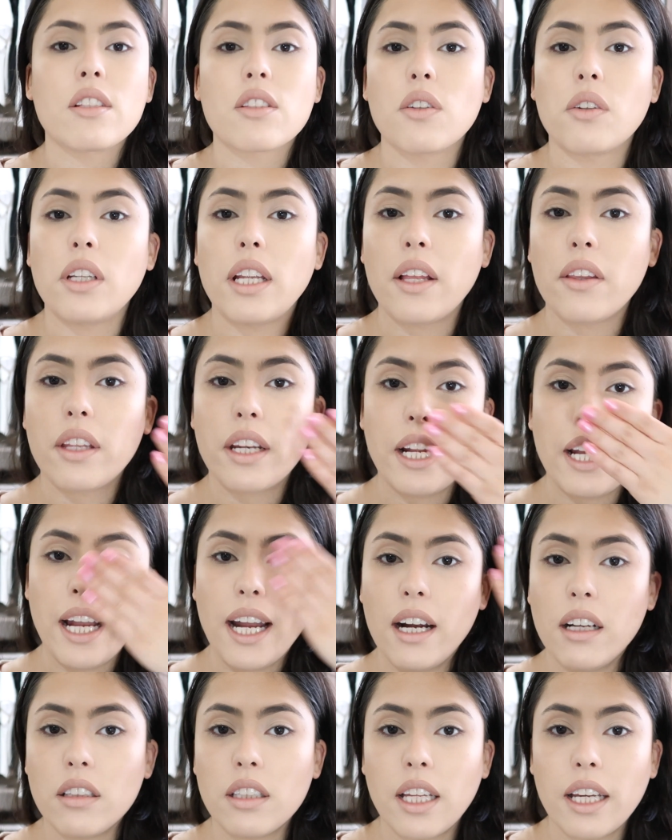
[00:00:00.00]
So now that I
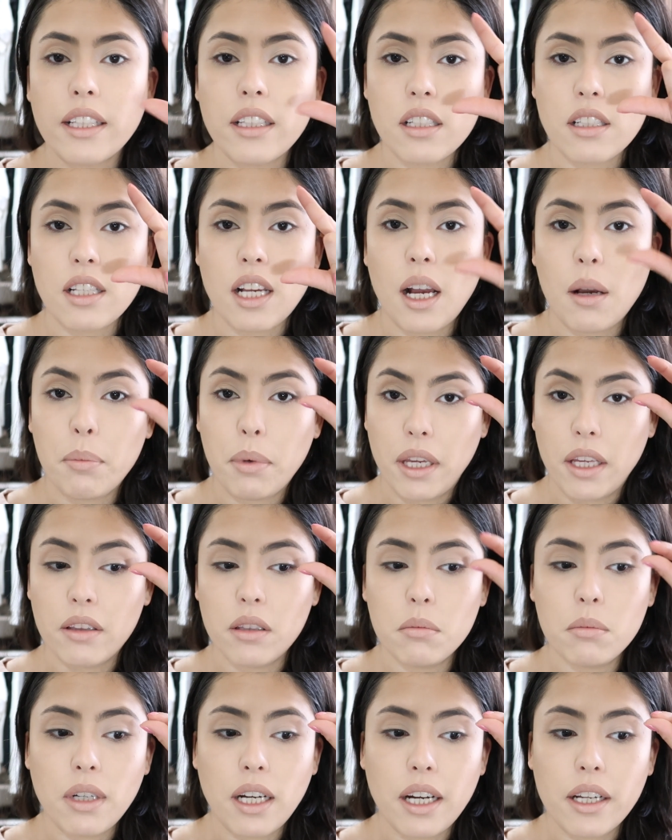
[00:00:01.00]
outline the top and
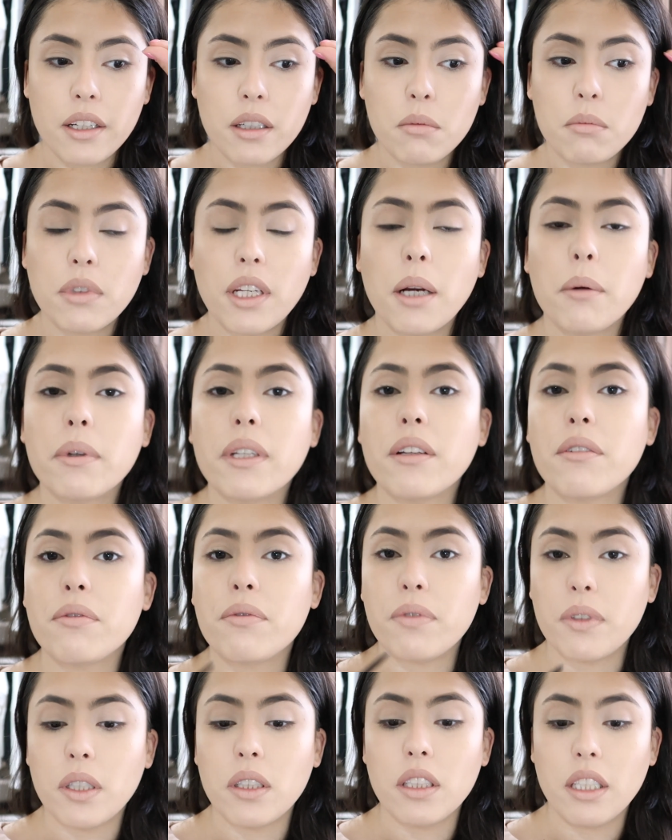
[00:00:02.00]
the bottom, now I'm going to
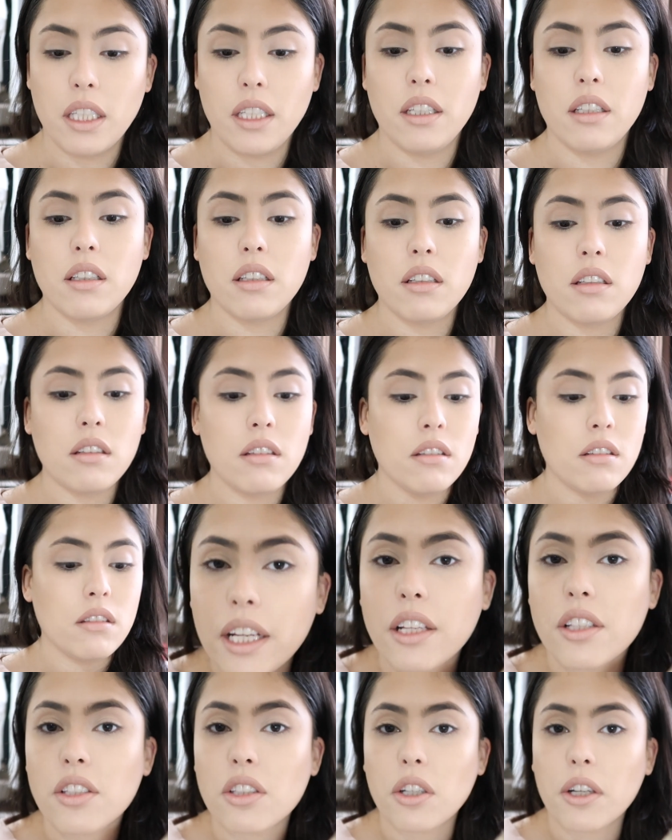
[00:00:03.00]
fill in.
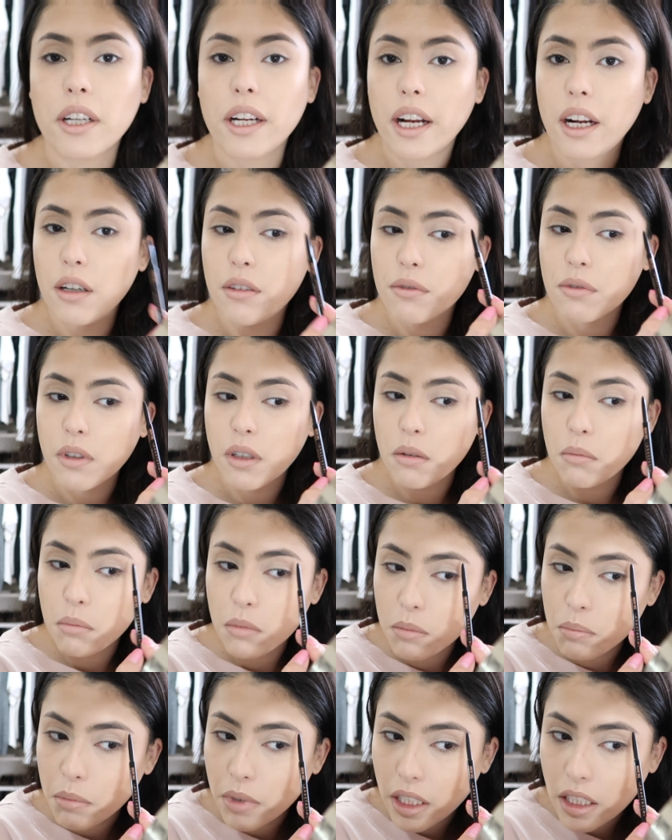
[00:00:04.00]
And I start out
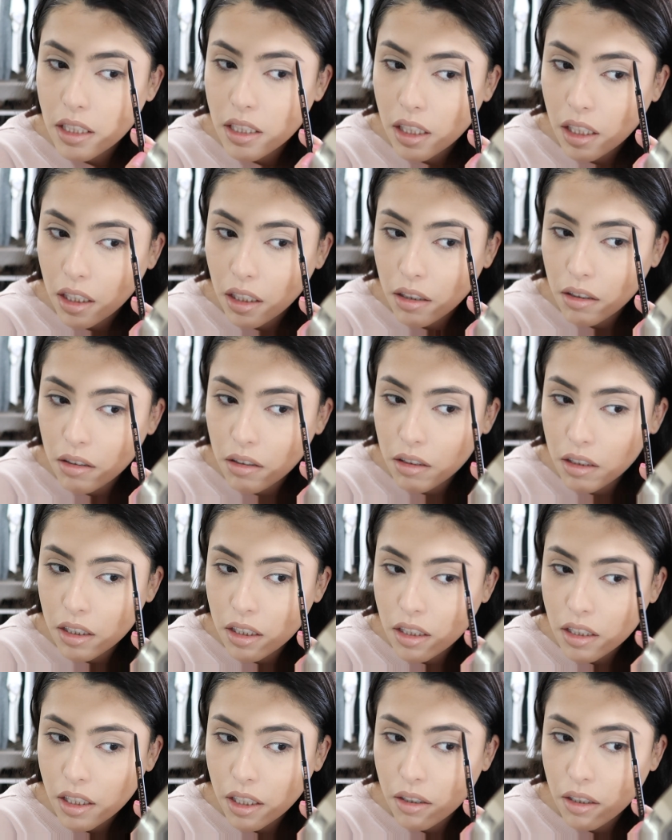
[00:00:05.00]
from my tail,
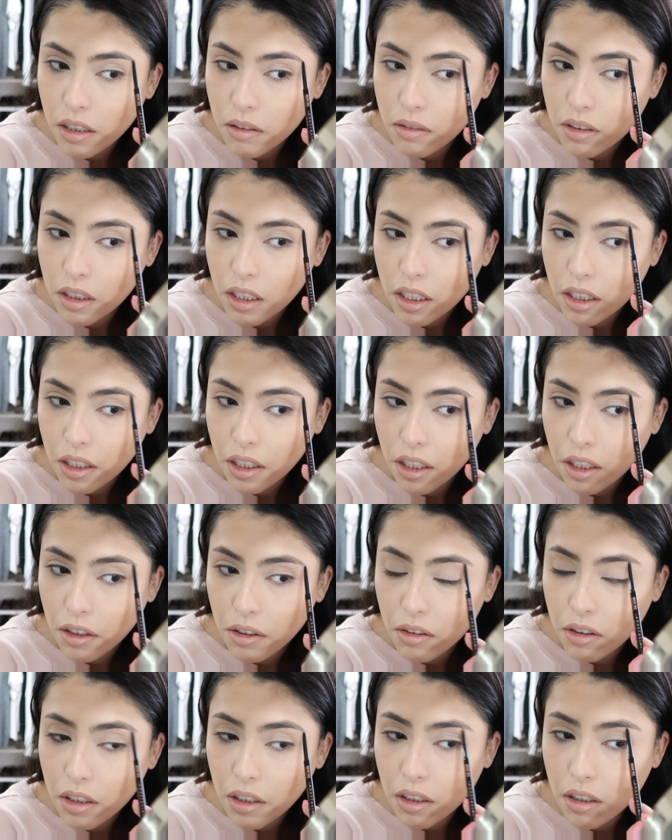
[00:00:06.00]
because I don't have a lot of
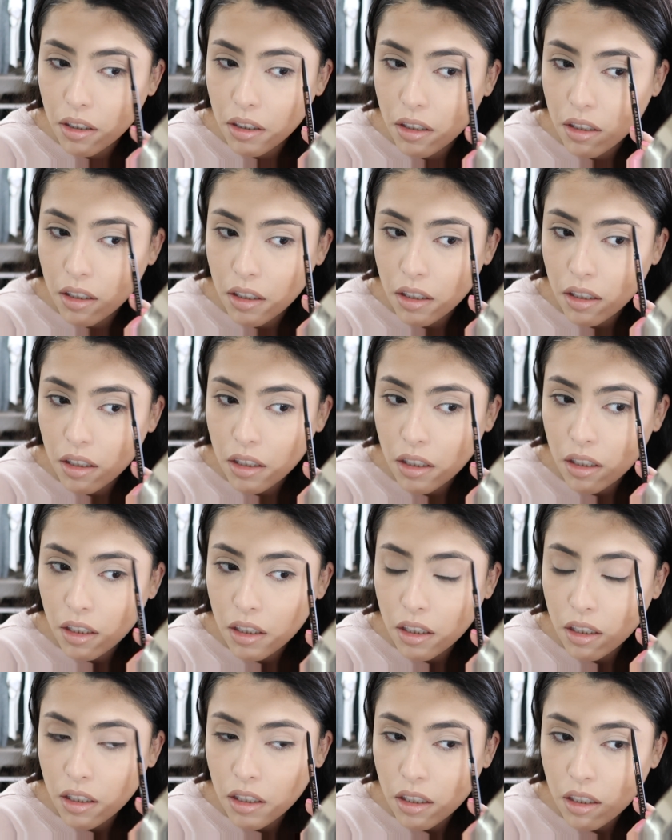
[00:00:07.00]
hair there.
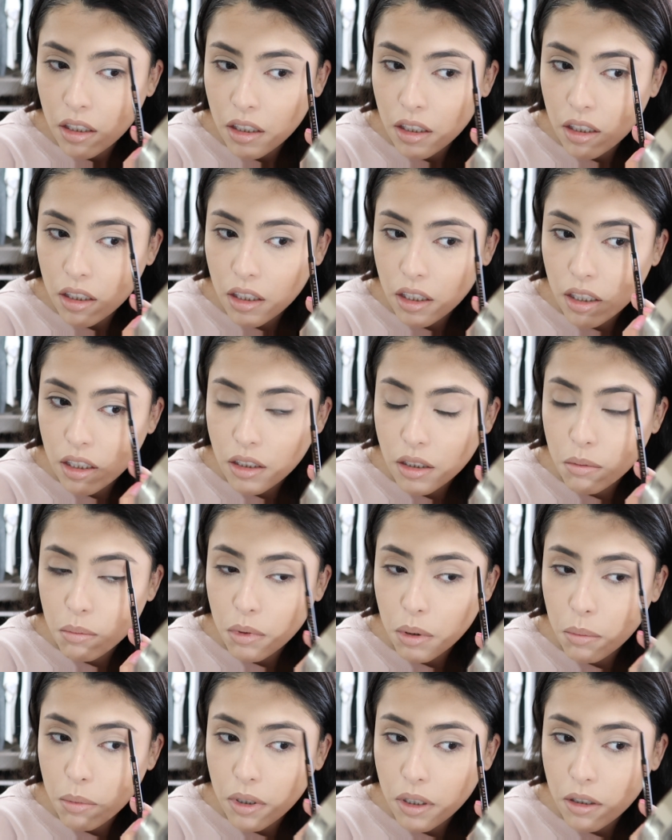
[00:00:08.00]
The end of
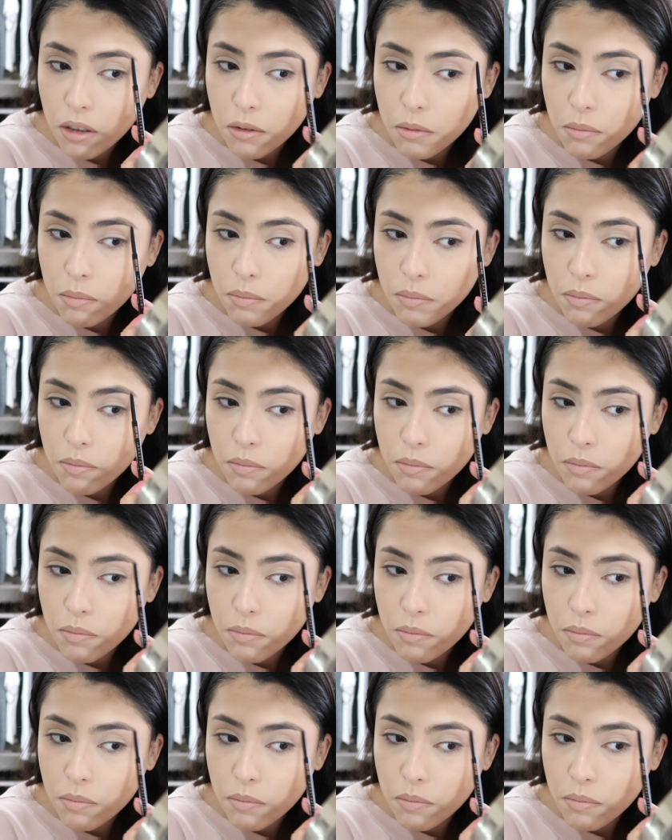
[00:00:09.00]
my brow.